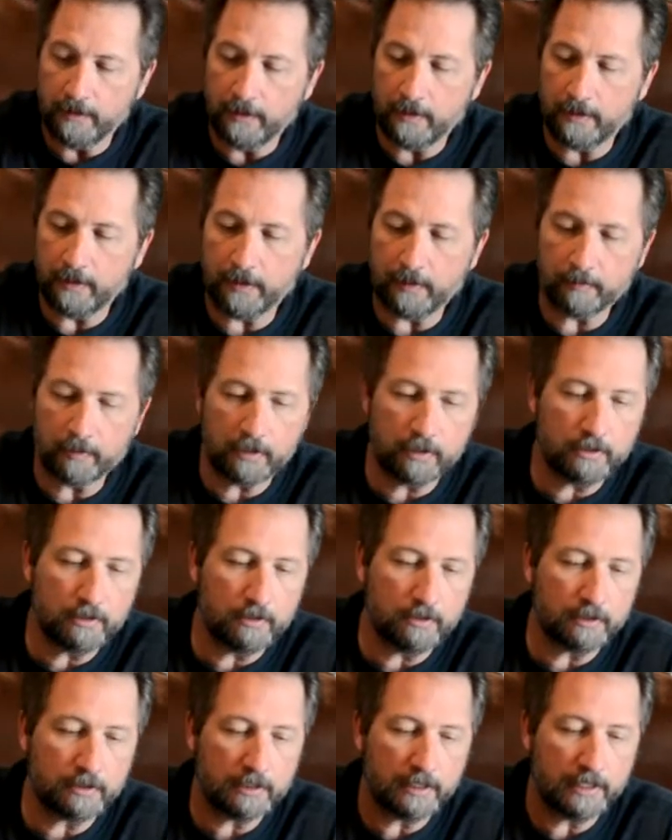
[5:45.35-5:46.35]
I'm going to do
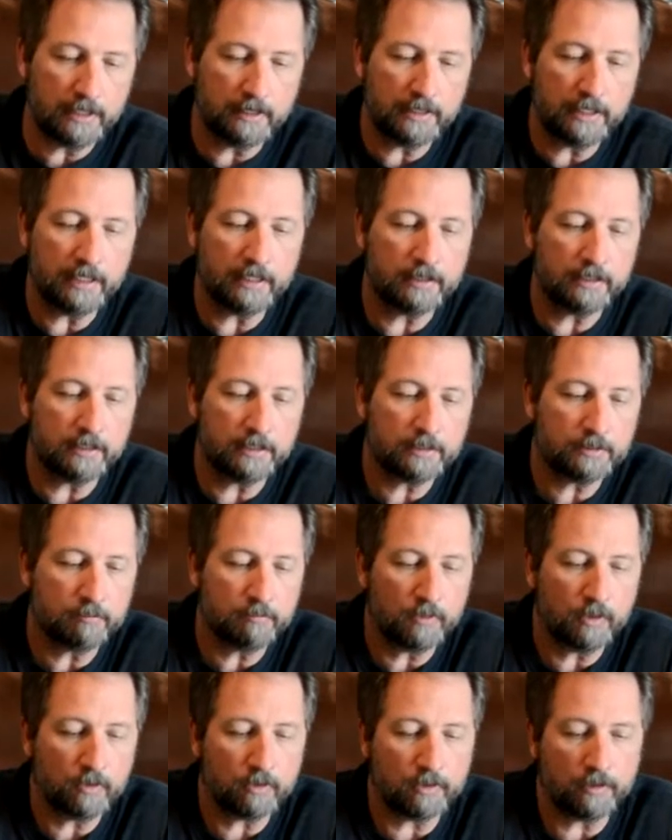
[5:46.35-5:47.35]
the teardown of this
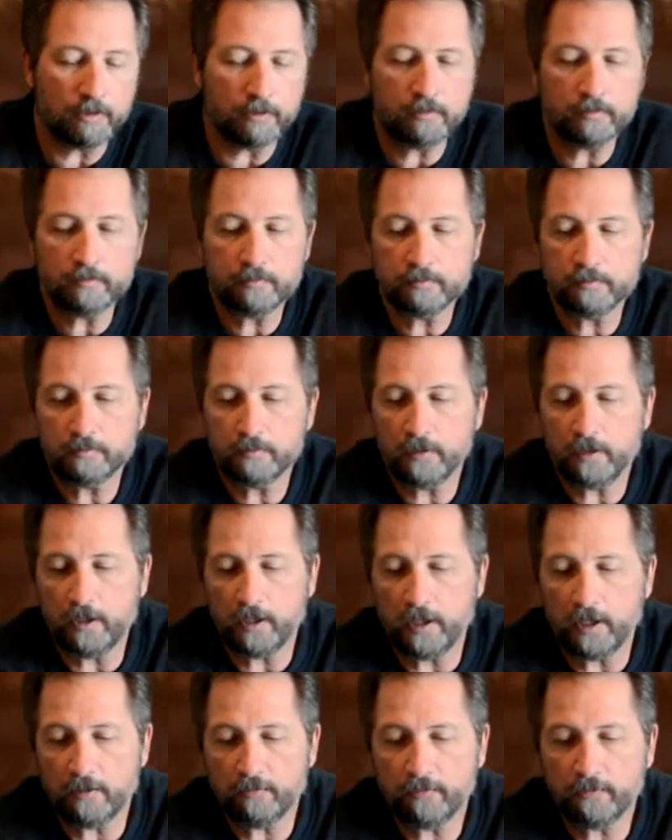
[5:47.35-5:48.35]
motor
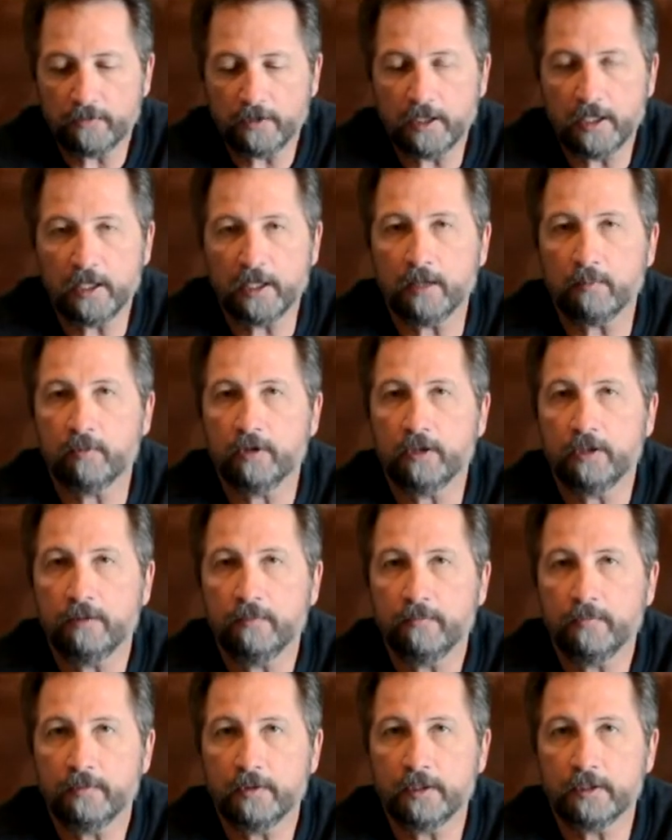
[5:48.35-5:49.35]
off camera,
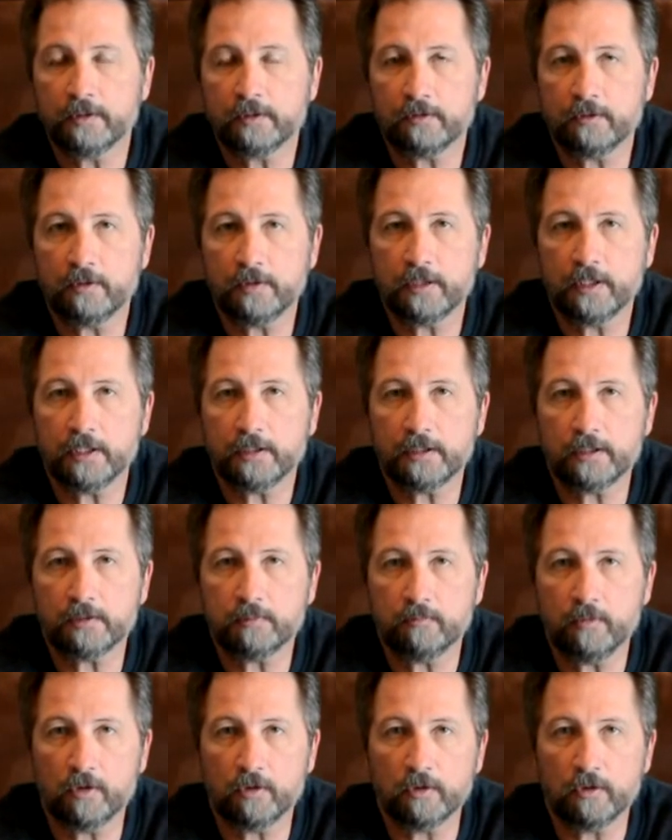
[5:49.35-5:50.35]
and so I'll get this
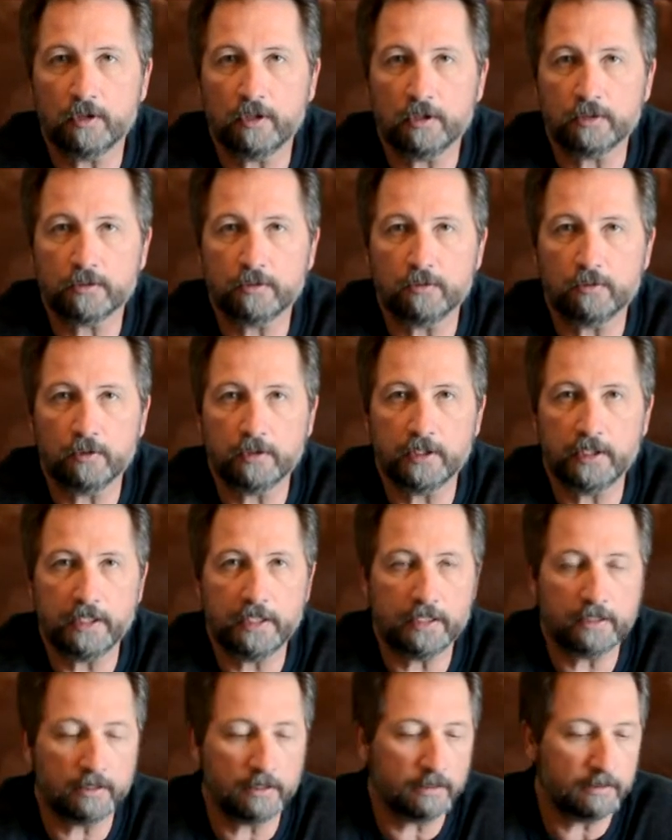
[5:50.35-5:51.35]
motor all torn
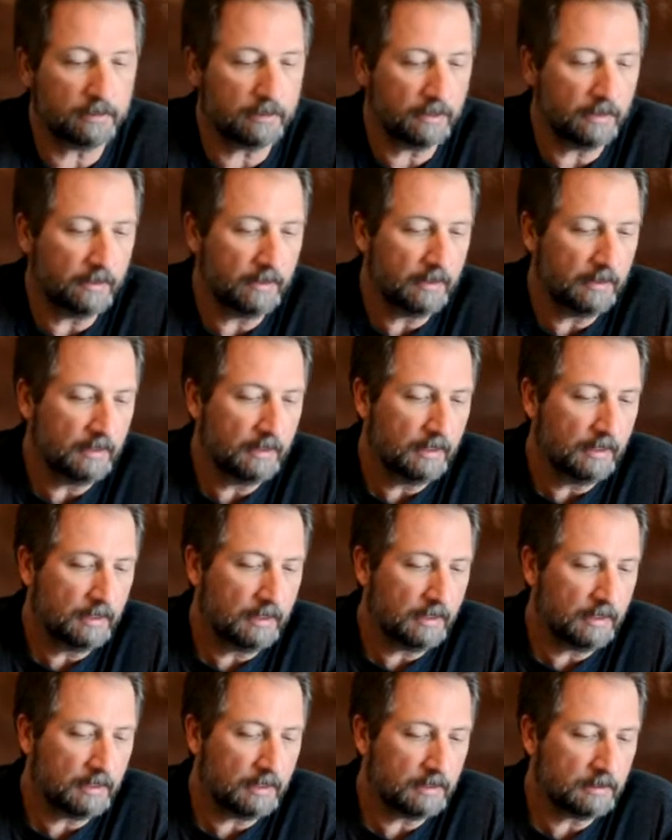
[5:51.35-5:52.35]
down,
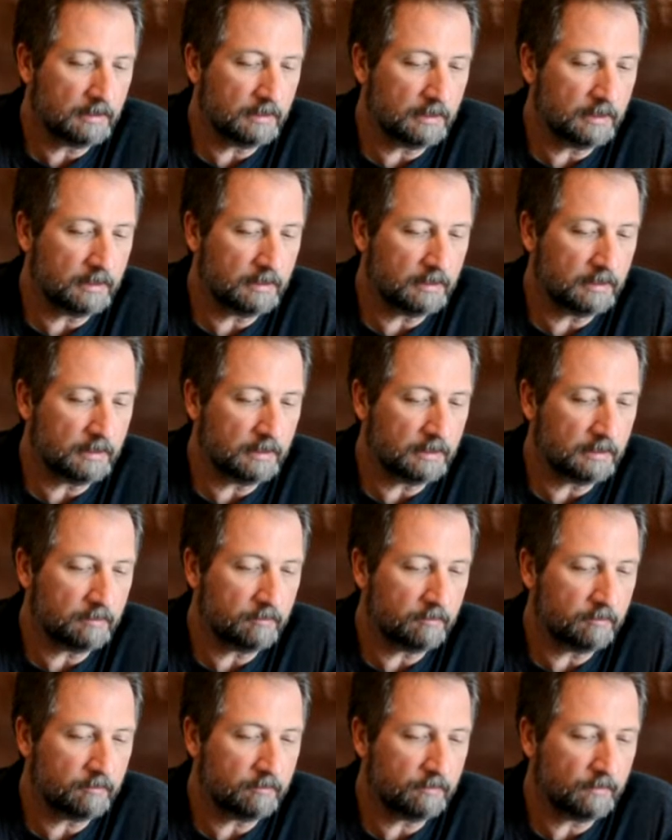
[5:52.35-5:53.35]
and then
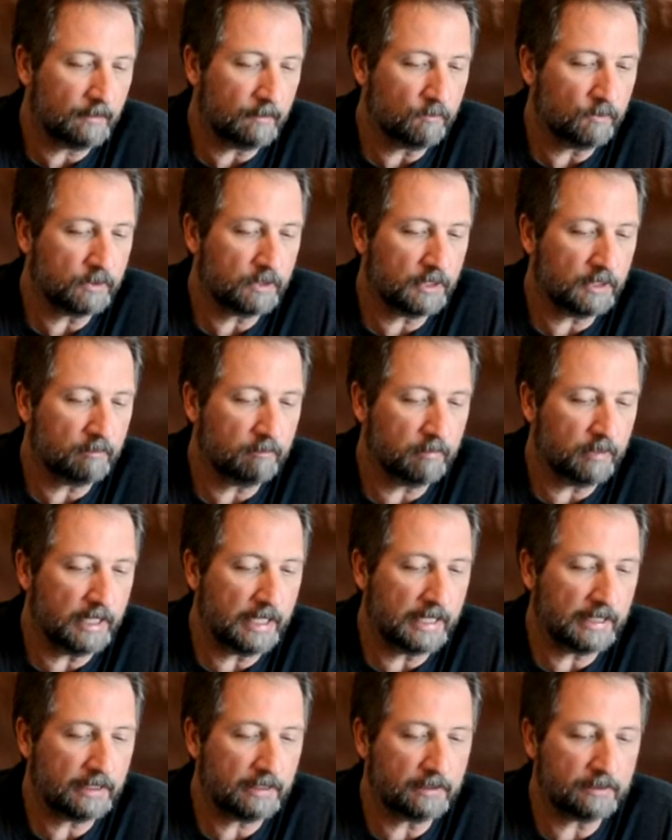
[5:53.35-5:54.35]
we'll come
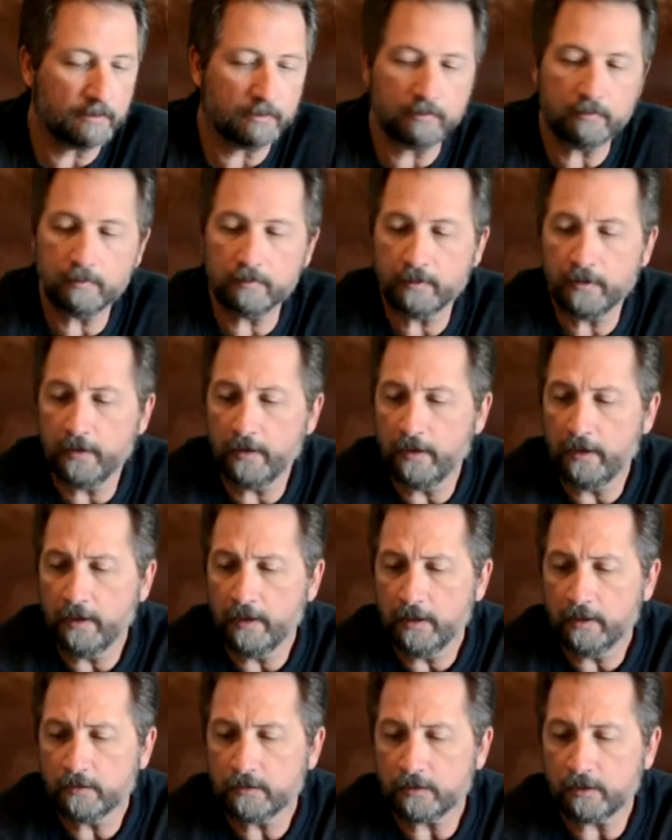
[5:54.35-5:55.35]
back and
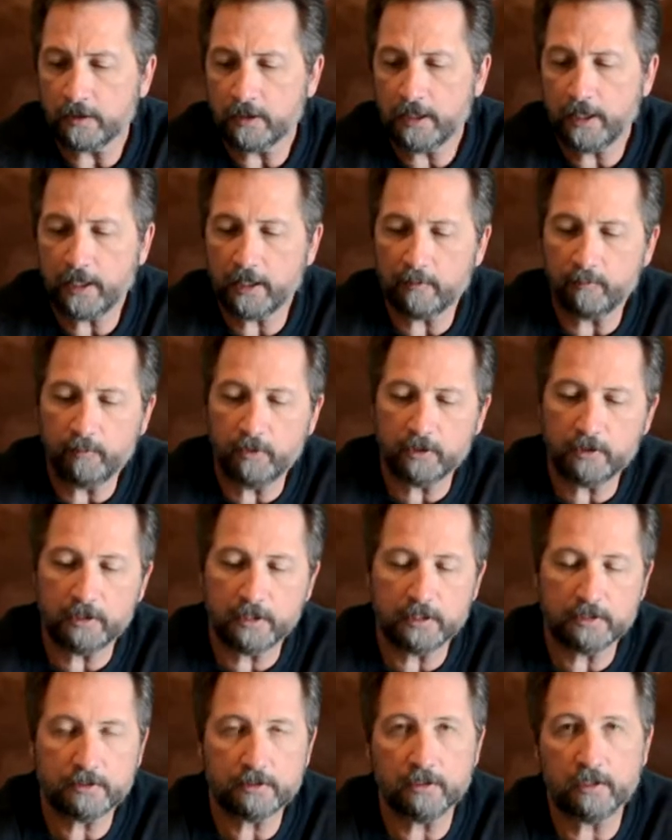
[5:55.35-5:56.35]
show you how to put
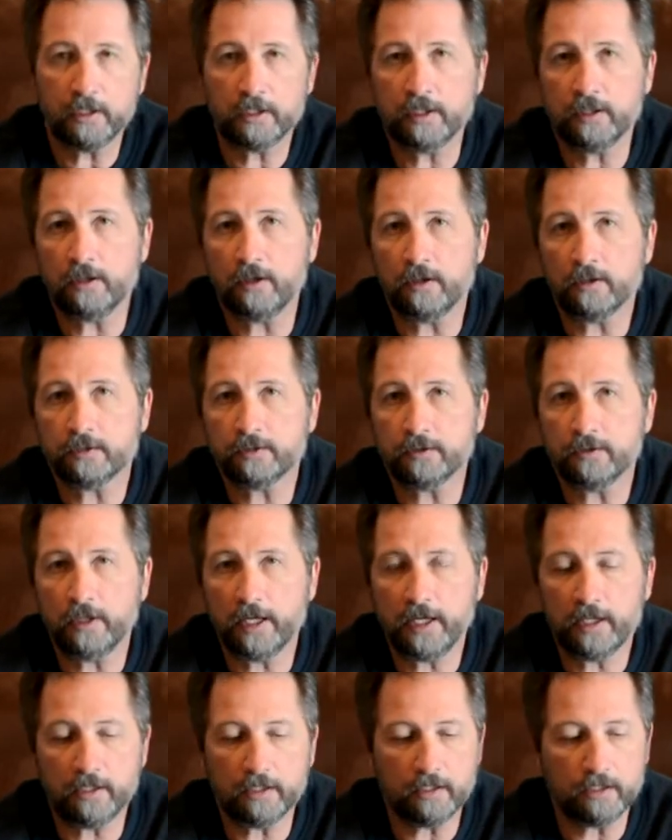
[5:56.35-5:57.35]
this on, and also
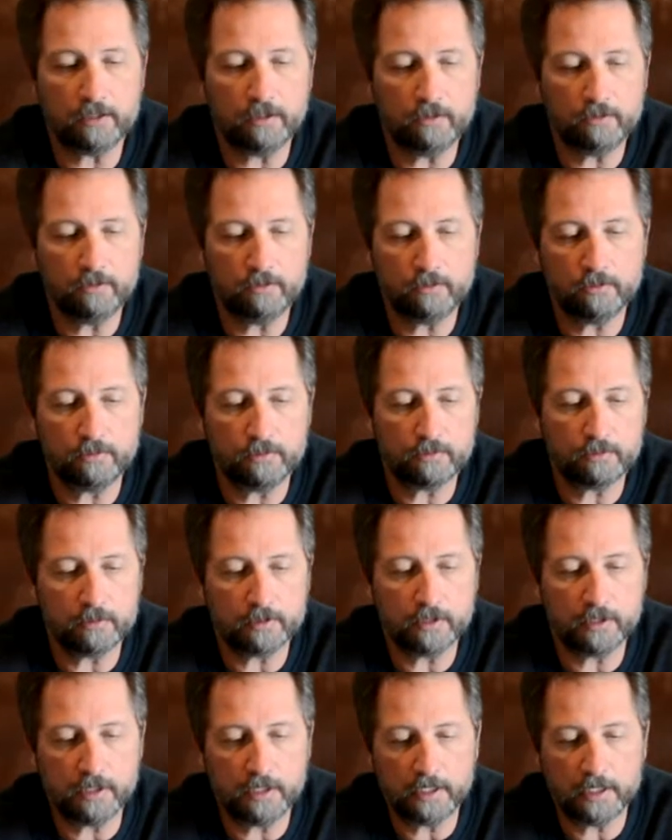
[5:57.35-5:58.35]
how to use
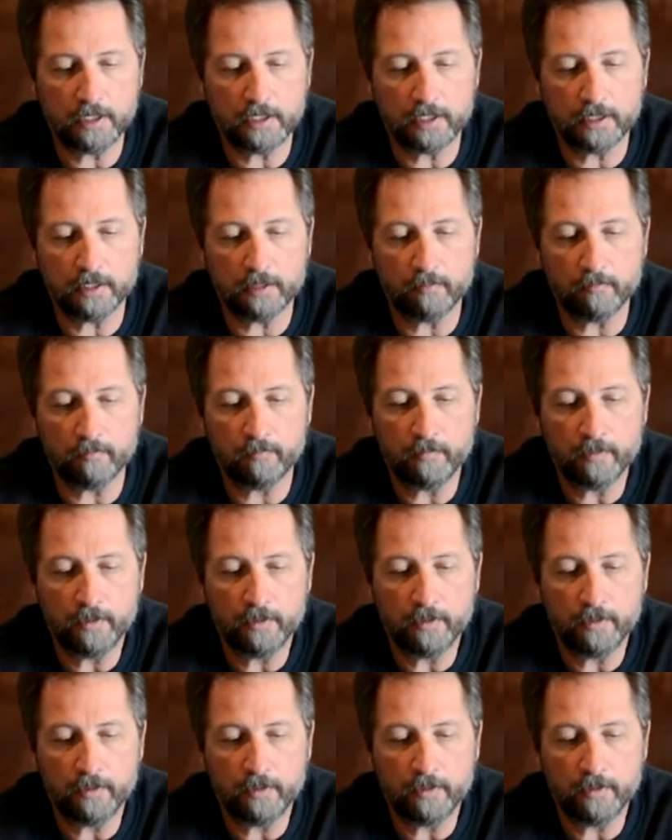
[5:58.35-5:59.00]
the DDM